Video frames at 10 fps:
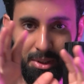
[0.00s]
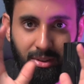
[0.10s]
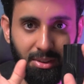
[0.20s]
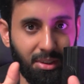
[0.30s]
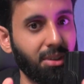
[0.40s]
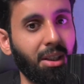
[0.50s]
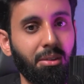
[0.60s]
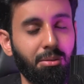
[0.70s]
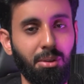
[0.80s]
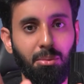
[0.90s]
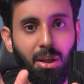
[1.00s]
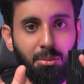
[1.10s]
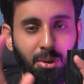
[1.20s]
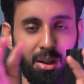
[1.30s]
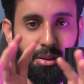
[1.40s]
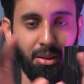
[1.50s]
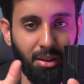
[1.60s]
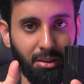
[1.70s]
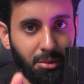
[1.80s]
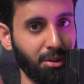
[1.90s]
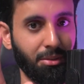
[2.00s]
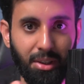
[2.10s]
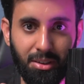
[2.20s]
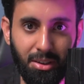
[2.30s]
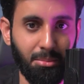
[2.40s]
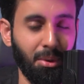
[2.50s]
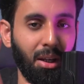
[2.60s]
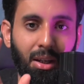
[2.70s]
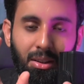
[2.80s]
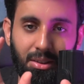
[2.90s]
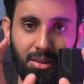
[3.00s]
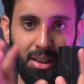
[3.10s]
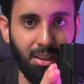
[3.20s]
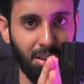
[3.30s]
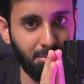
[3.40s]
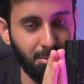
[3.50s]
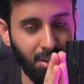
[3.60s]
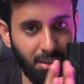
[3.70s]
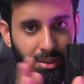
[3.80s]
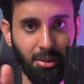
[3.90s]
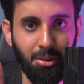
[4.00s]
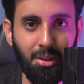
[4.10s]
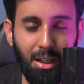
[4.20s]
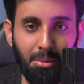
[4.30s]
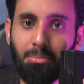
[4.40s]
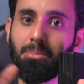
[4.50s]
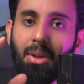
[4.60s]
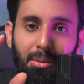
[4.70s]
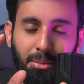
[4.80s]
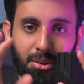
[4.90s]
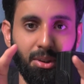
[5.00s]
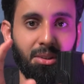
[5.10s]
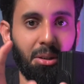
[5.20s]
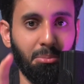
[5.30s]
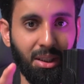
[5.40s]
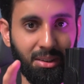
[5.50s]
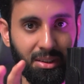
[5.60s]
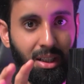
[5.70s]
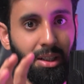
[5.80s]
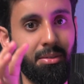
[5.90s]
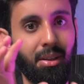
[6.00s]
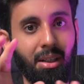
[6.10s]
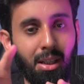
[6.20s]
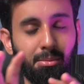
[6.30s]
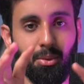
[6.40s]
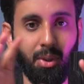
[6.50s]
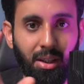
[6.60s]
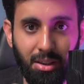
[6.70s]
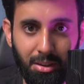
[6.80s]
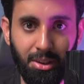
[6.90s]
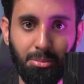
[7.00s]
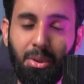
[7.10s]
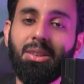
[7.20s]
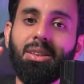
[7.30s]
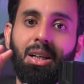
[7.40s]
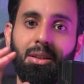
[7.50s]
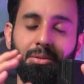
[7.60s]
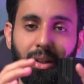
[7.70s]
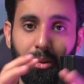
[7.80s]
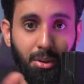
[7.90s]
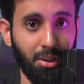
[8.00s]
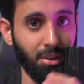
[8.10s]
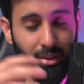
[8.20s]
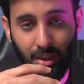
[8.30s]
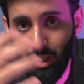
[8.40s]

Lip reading: Please just stay away from them, okay? You're not going to lose your friendship. Just tell them, you know, I'm exhausted myself and I'm quite nervous myself. I don't want